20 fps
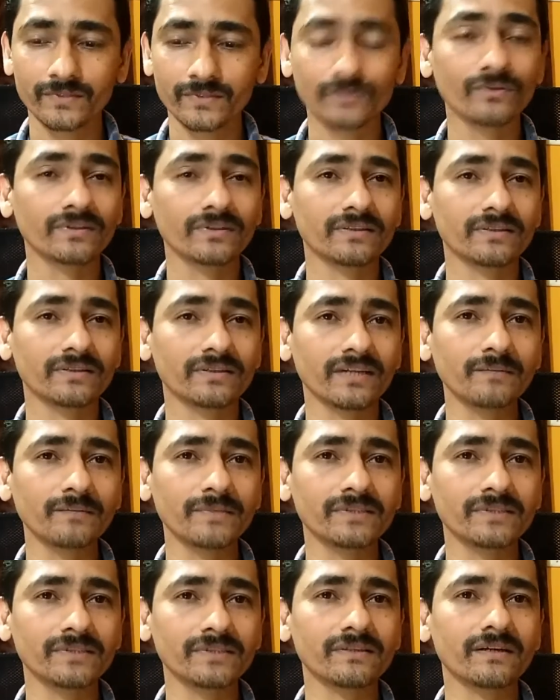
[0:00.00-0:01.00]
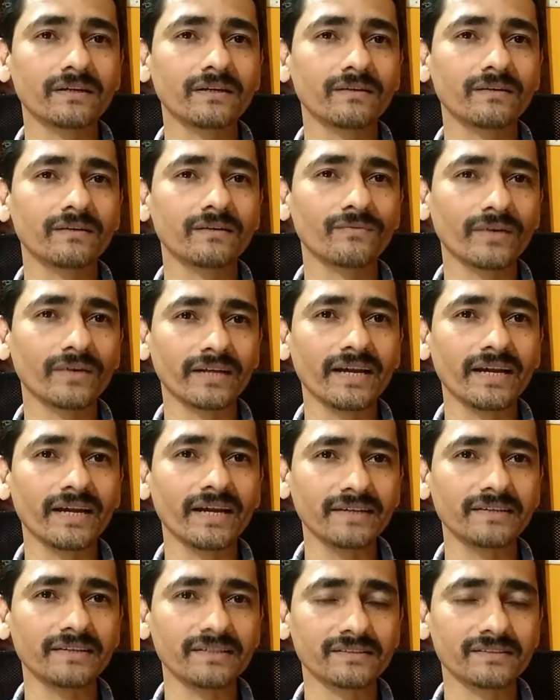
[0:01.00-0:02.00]
So that means for
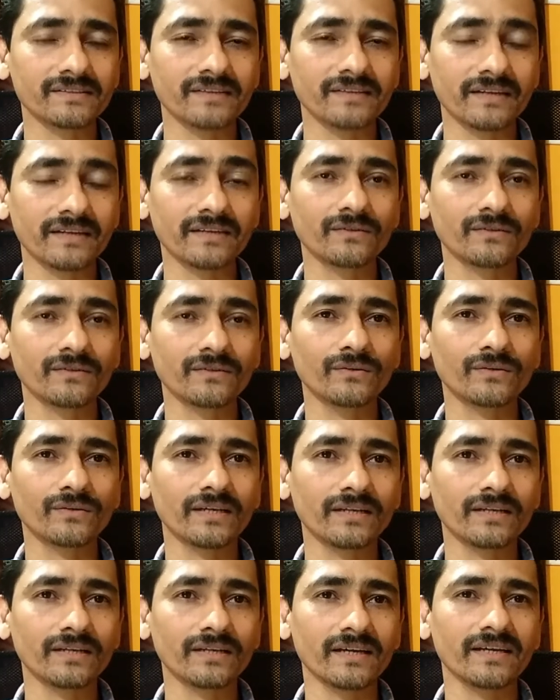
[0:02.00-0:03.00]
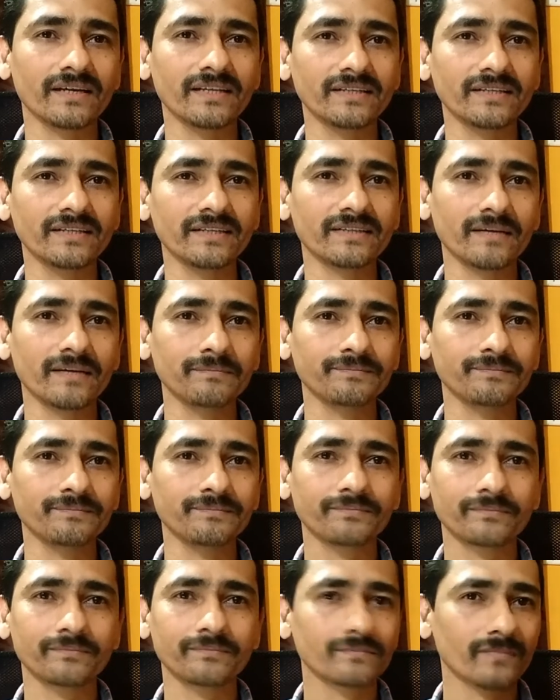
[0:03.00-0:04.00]
8 years I can go to Canada anytime
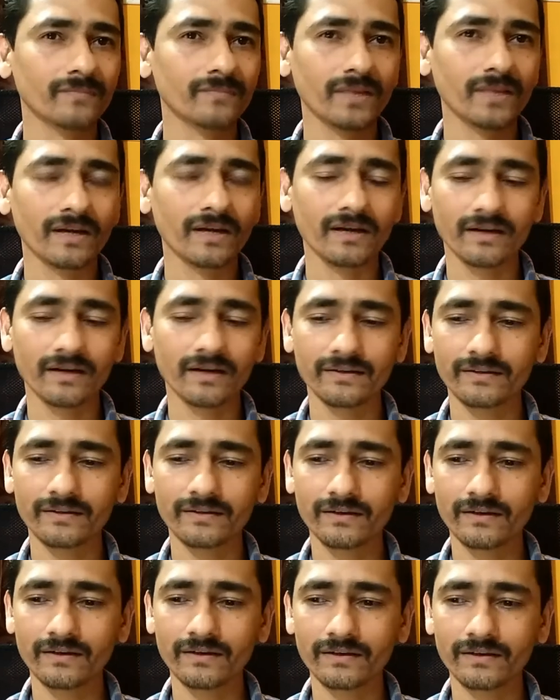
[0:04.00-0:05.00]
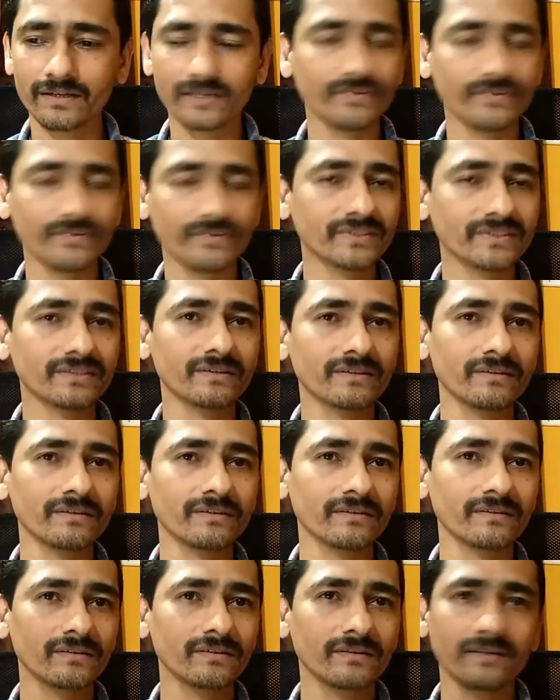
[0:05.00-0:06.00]
and like a
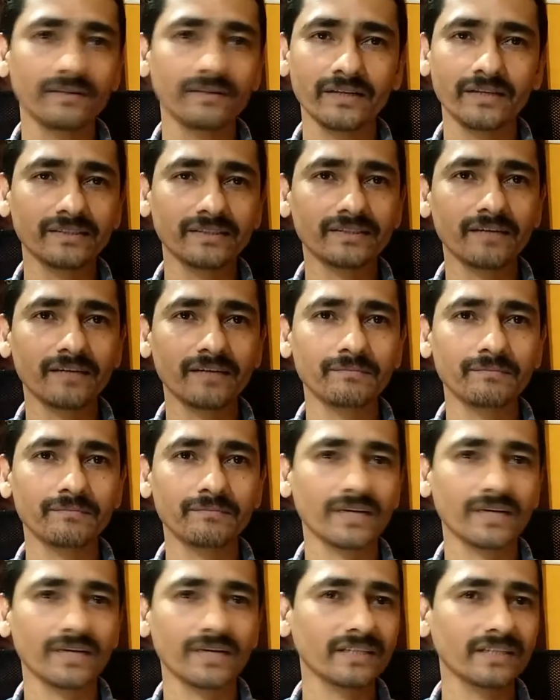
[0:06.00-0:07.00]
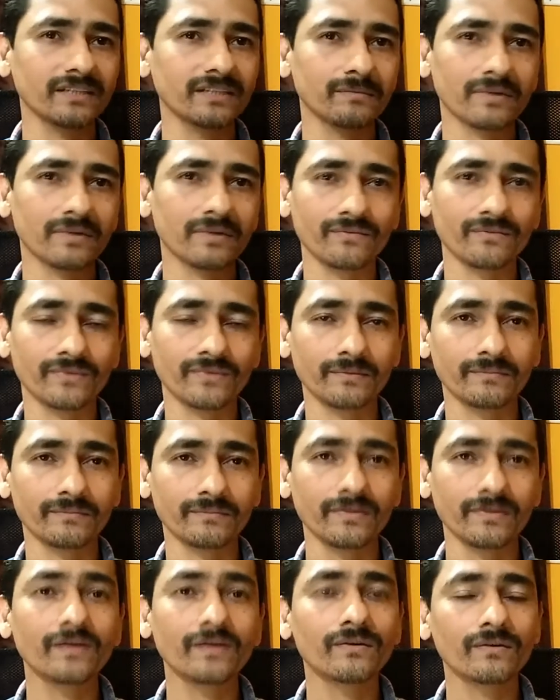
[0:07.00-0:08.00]
visitor anytime, any number of
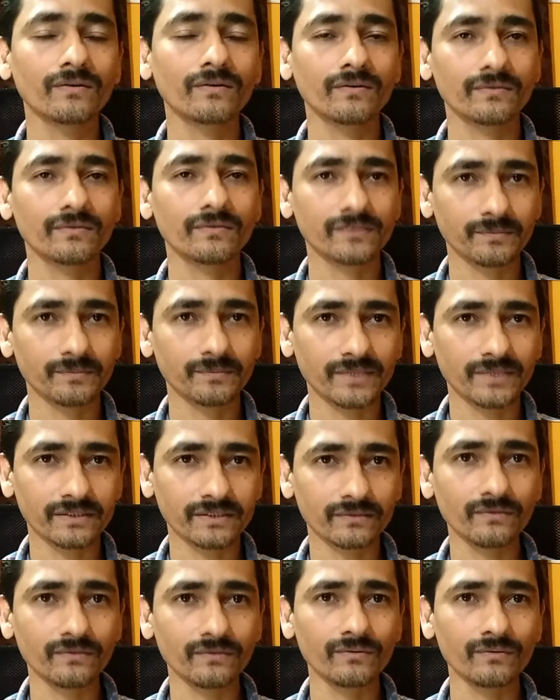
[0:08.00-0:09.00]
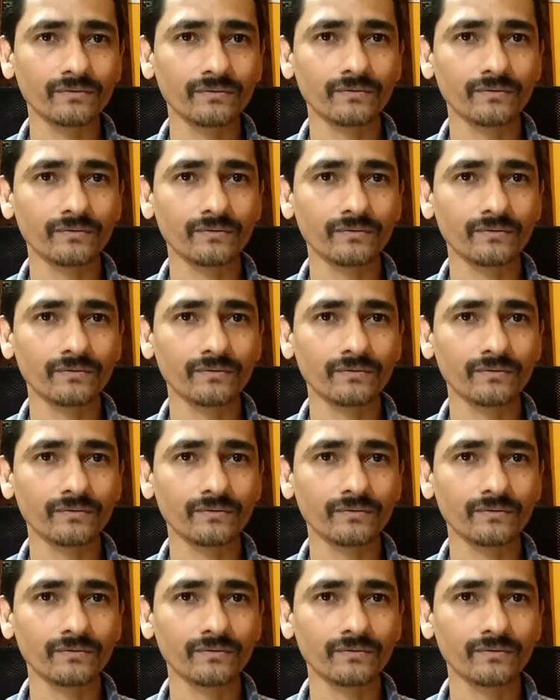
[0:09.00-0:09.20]
time, subject to